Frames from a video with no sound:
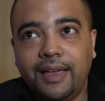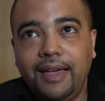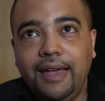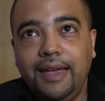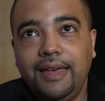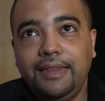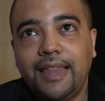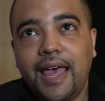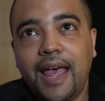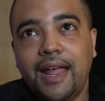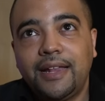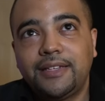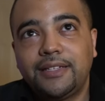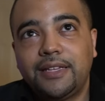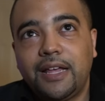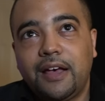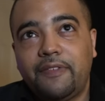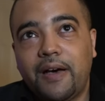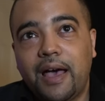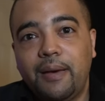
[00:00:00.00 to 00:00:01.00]
And that
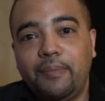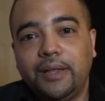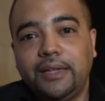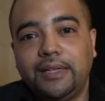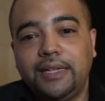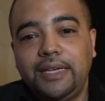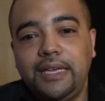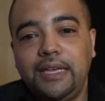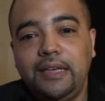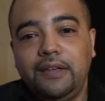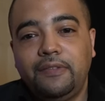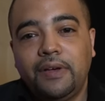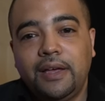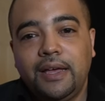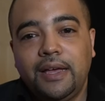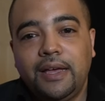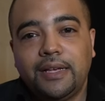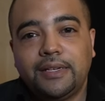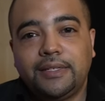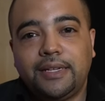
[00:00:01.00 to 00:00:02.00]
stuff, I believe,
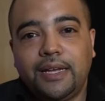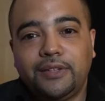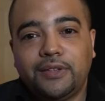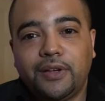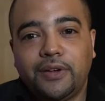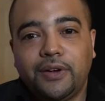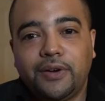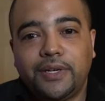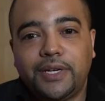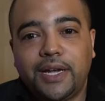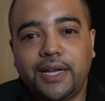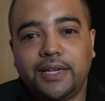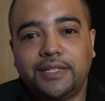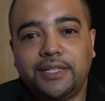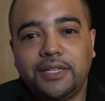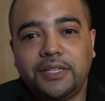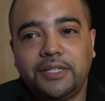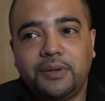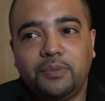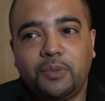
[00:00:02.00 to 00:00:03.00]
stays on your check
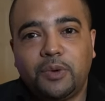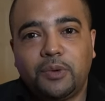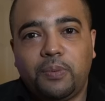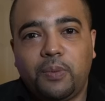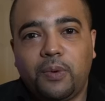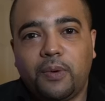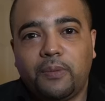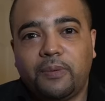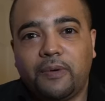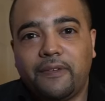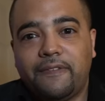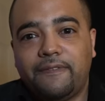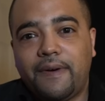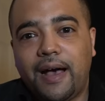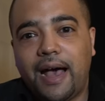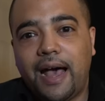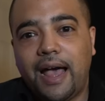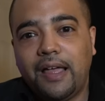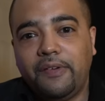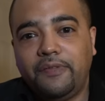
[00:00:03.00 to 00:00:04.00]
system report for
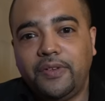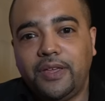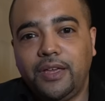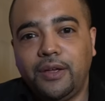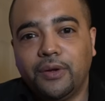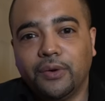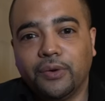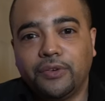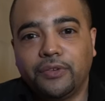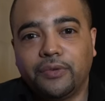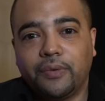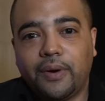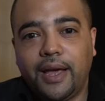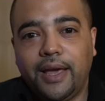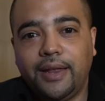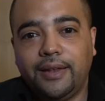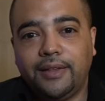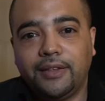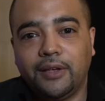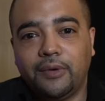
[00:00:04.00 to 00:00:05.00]
5 years,
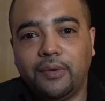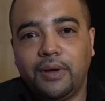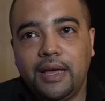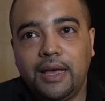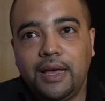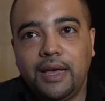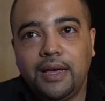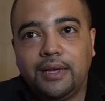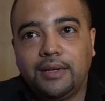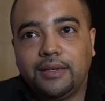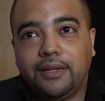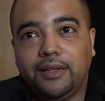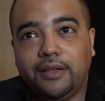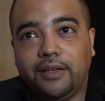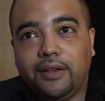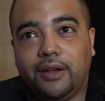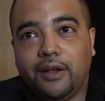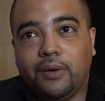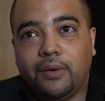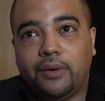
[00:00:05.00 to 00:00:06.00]
right? So
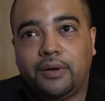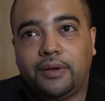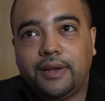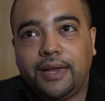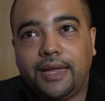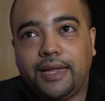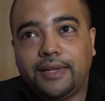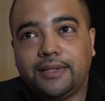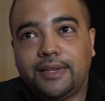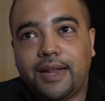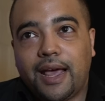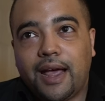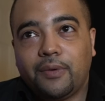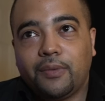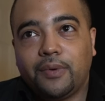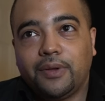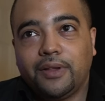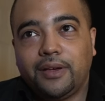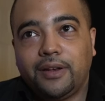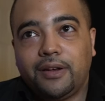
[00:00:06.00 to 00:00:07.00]
you know, it's
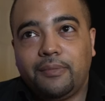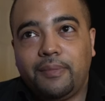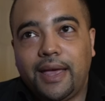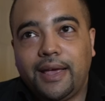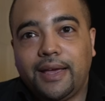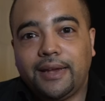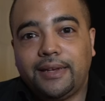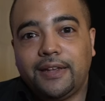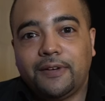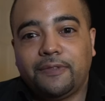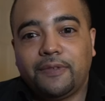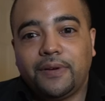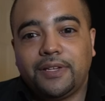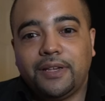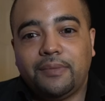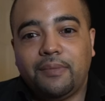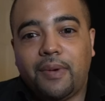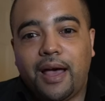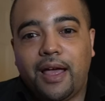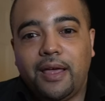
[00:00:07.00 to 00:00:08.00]
not really going to make a difference,
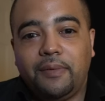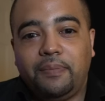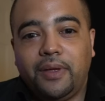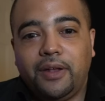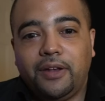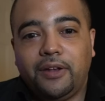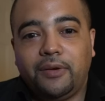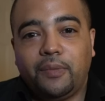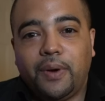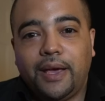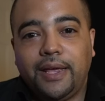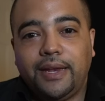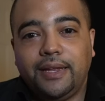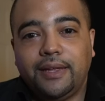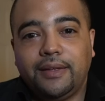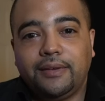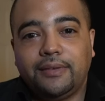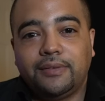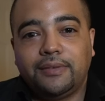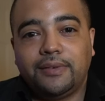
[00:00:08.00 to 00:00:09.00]
in my opinion,
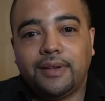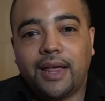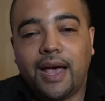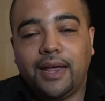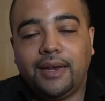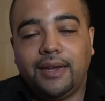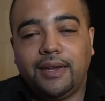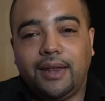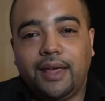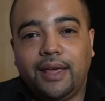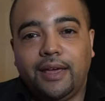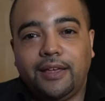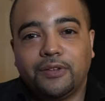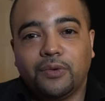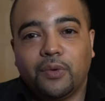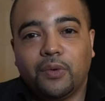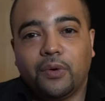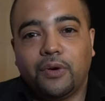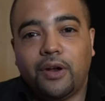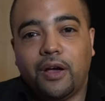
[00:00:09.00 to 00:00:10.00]
waiting 90 days
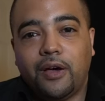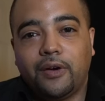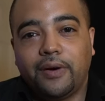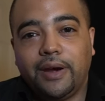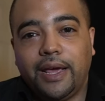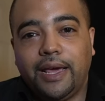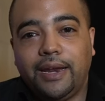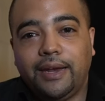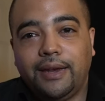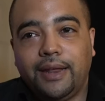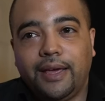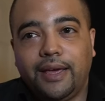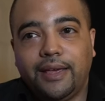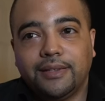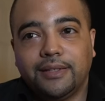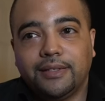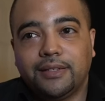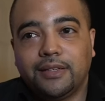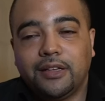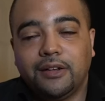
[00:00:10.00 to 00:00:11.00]
or 180
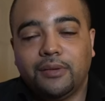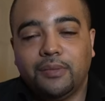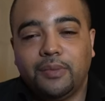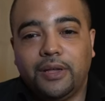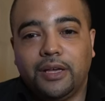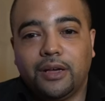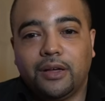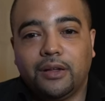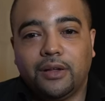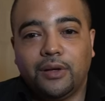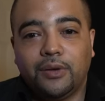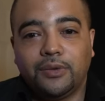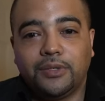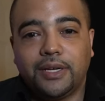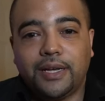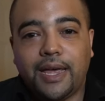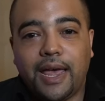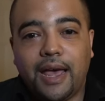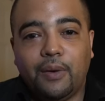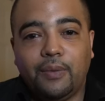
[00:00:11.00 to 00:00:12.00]
days. It's going to be a closed
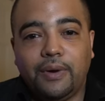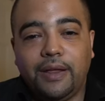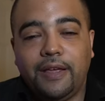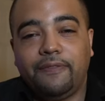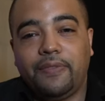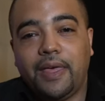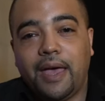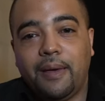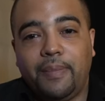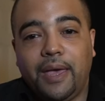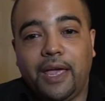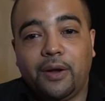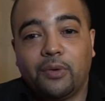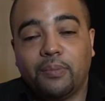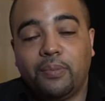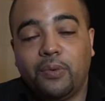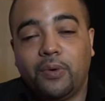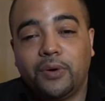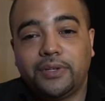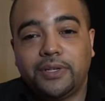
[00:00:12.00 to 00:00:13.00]
account if that bank
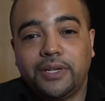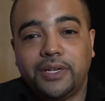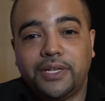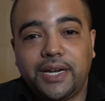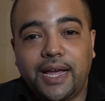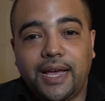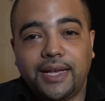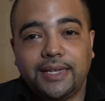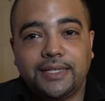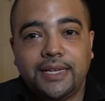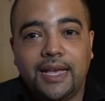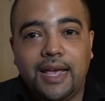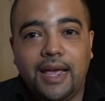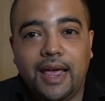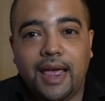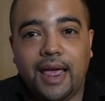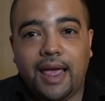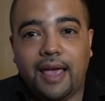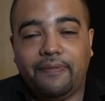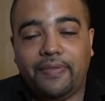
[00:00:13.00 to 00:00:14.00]
reports the checks,
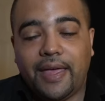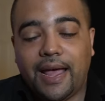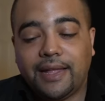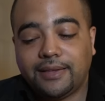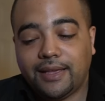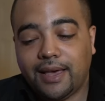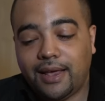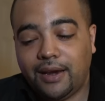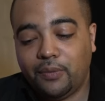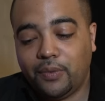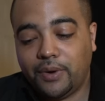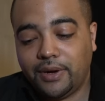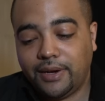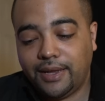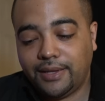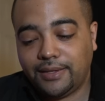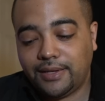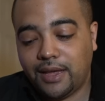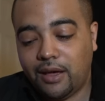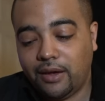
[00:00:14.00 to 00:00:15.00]
and that's kind of what
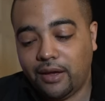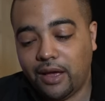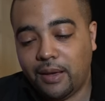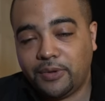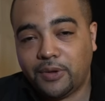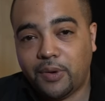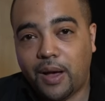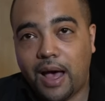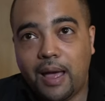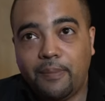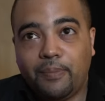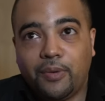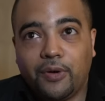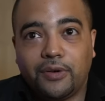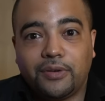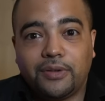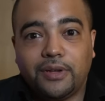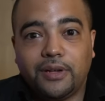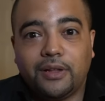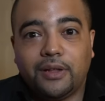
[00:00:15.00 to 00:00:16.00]
gets hung up. So I
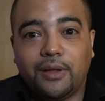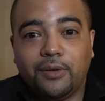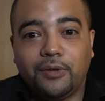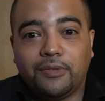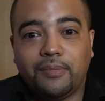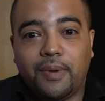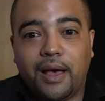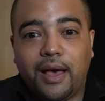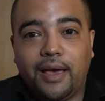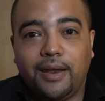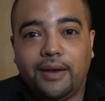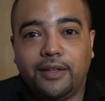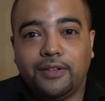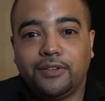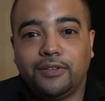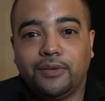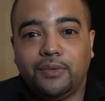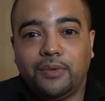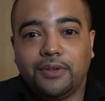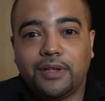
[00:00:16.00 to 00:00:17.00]
personally close mine
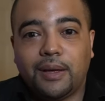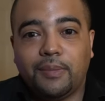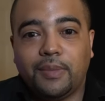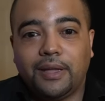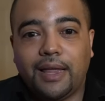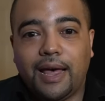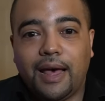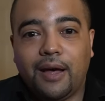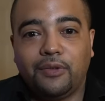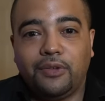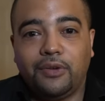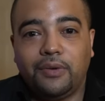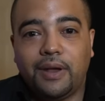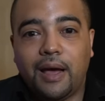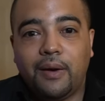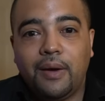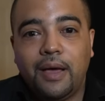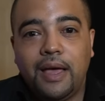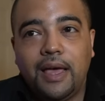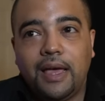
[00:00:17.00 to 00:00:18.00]
as soon as I'm allowed to.
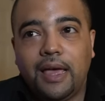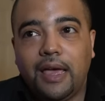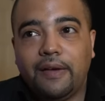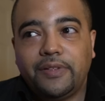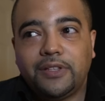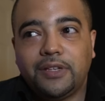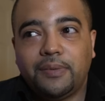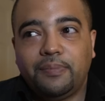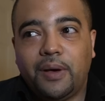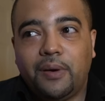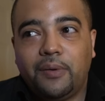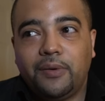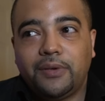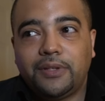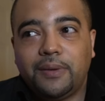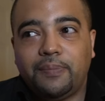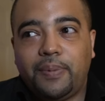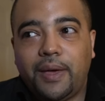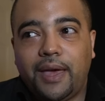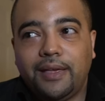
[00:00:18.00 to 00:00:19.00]
Now, if it's a bonus
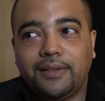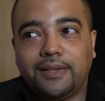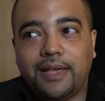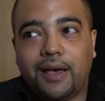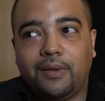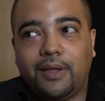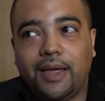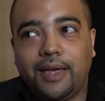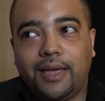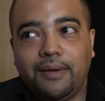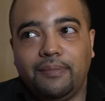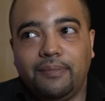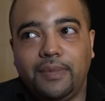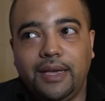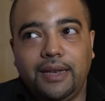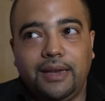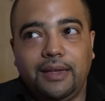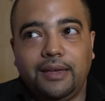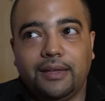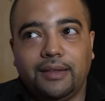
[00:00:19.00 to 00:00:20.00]
that pays out like
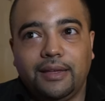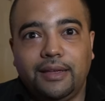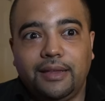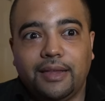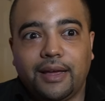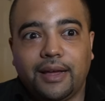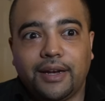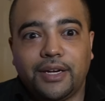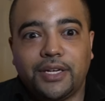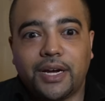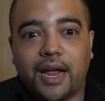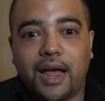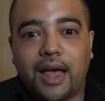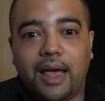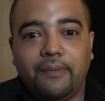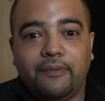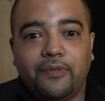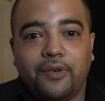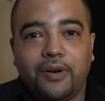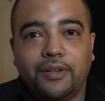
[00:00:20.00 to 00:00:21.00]
immediately, like a
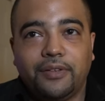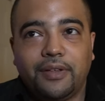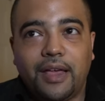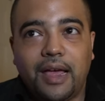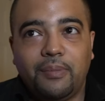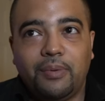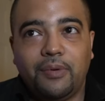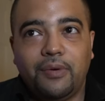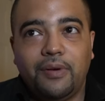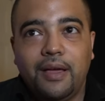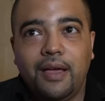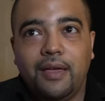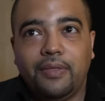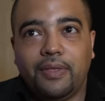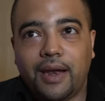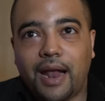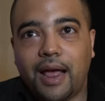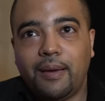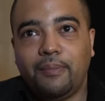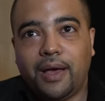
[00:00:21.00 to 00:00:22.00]
Chime, for example,
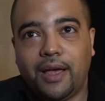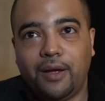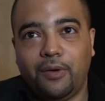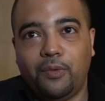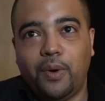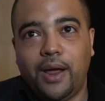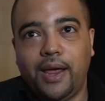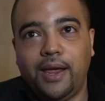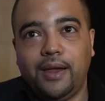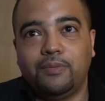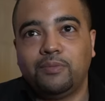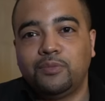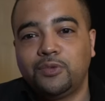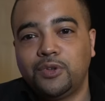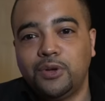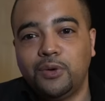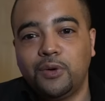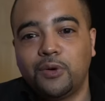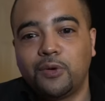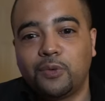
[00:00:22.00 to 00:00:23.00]
then I might wait
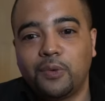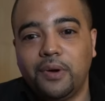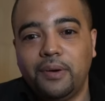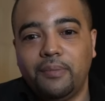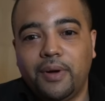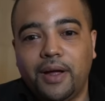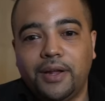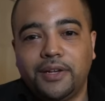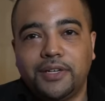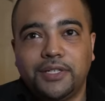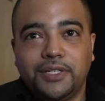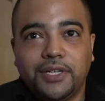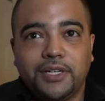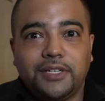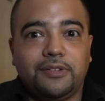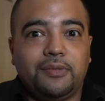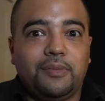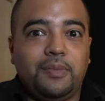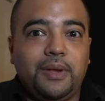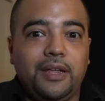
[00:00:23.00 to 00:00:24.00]
2 or 3 months
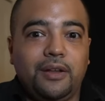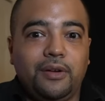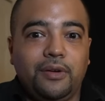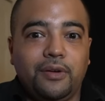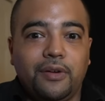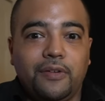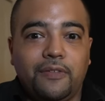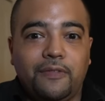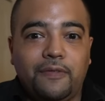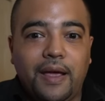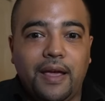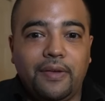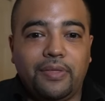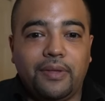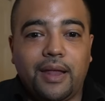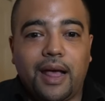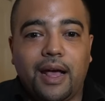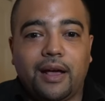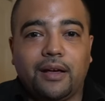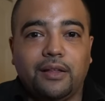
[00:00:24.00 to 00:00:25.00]
just to be in good faith
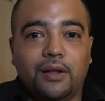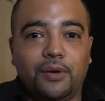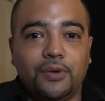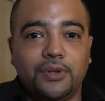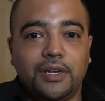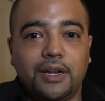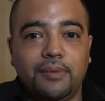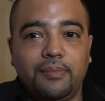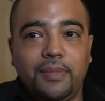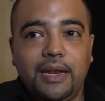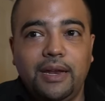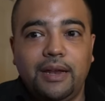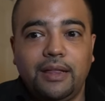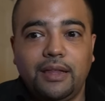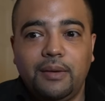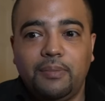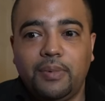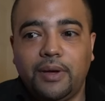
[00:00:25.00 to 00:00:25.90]
and not close it immediately.